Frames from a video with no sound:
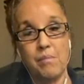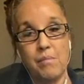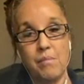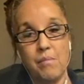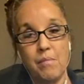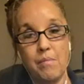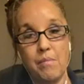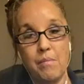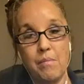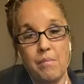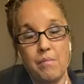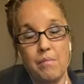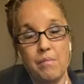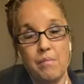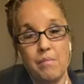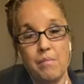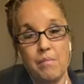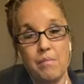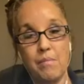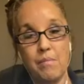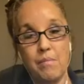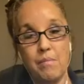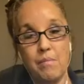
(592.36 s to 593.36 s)

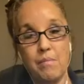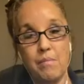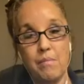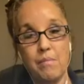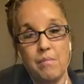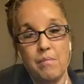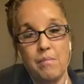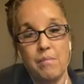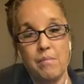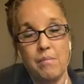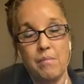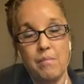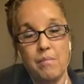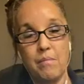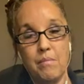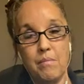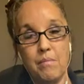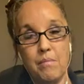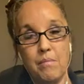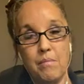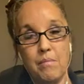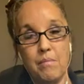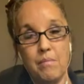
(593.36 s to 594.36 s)

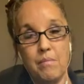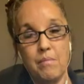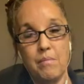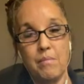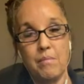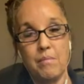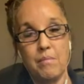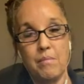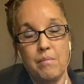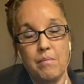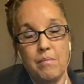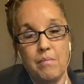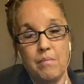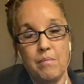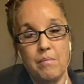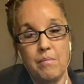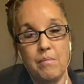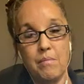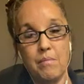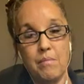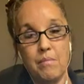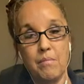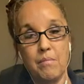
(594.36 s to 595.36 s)

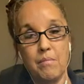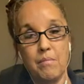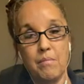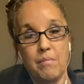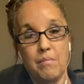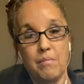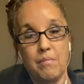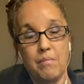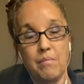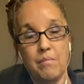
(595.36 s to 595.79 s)
No one is speaking in this clip.